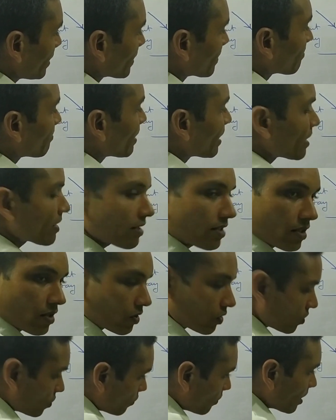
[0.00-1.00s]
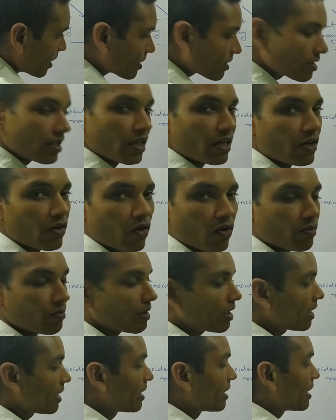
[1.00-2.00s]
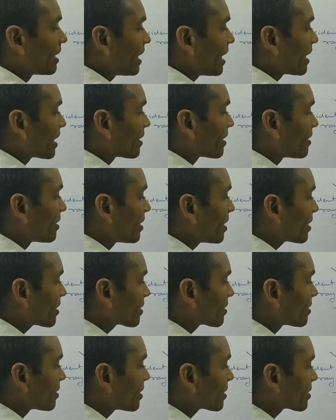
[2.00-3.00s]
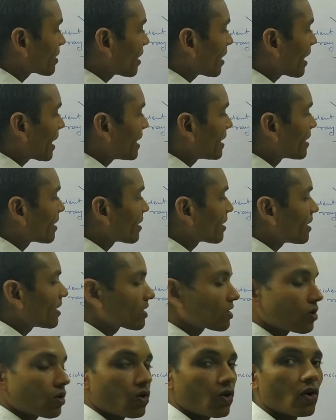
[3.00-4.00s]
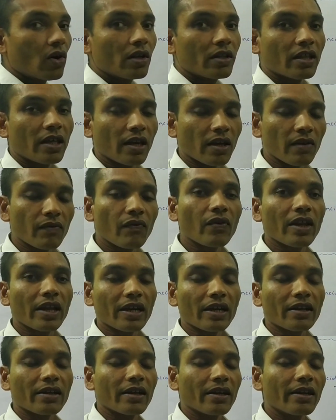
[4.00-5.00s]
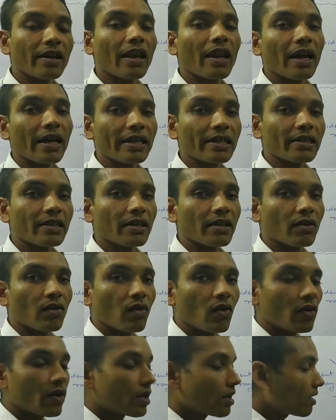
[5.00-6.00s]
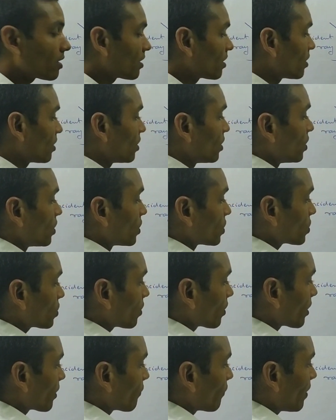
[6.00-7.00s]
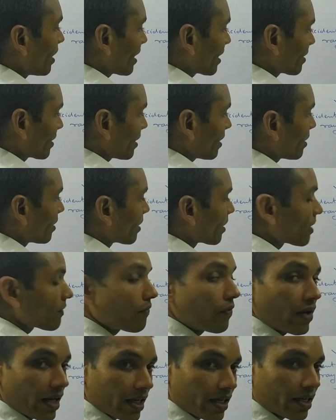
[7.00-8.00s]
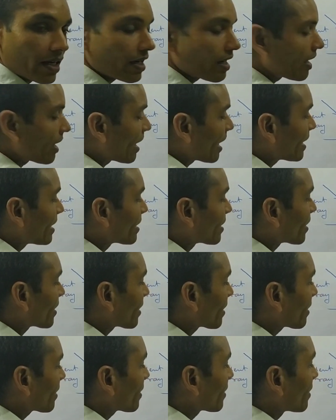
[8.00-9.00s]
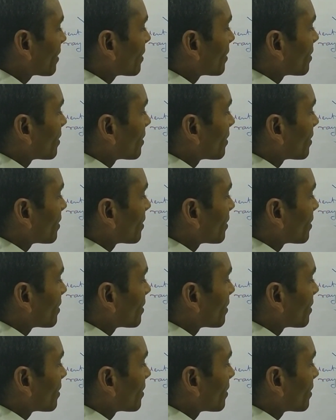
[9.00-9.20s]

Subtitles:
it bends towards the normal, and this light ray is called the refracted light ray. Okay. So refracted light ray